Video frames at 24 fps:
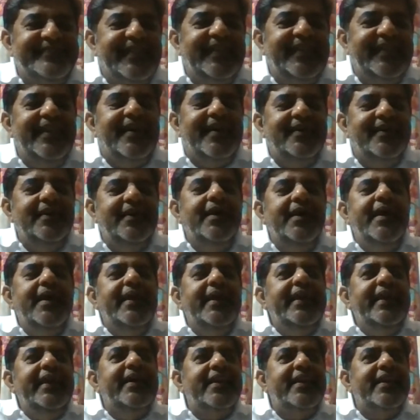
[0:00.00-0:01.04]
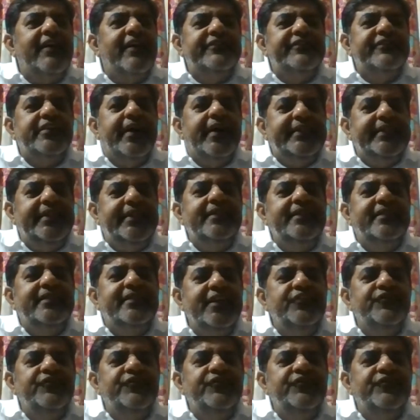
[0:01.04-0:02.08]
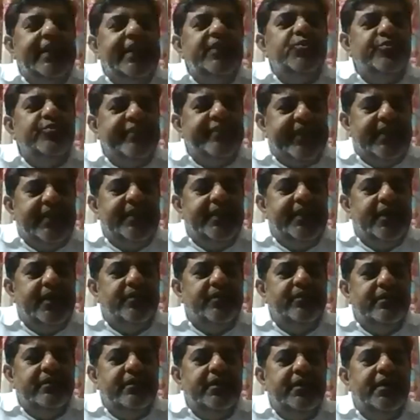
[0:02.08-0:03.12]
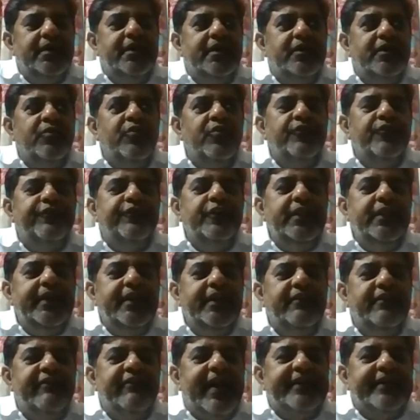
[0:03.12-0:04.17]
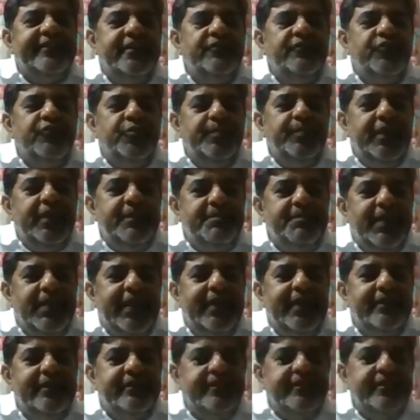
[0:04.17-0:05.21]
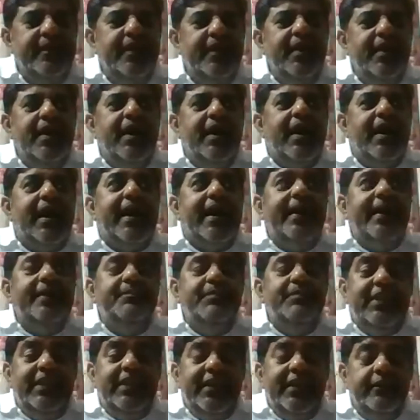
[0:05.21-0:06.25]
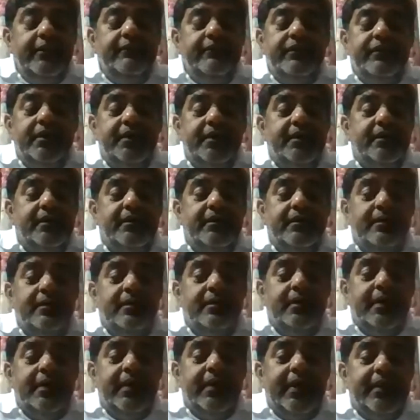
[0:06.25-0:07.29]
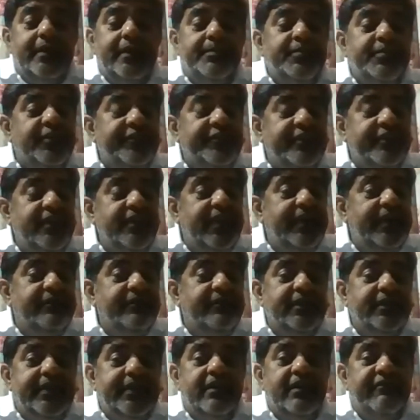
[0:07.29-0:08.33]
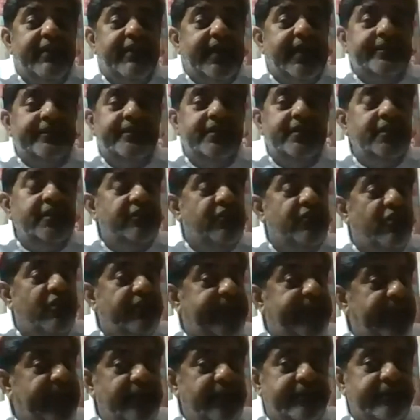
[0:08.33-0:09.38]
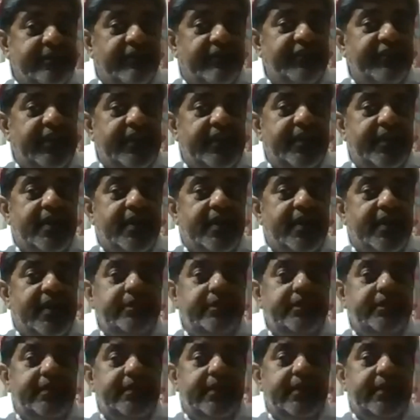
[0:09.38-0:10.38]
Yeah, year after, I think things will begin to settle down. Hopefully a vaccine would be in place. I believe at a personal level that a vaccine is already somewhere around.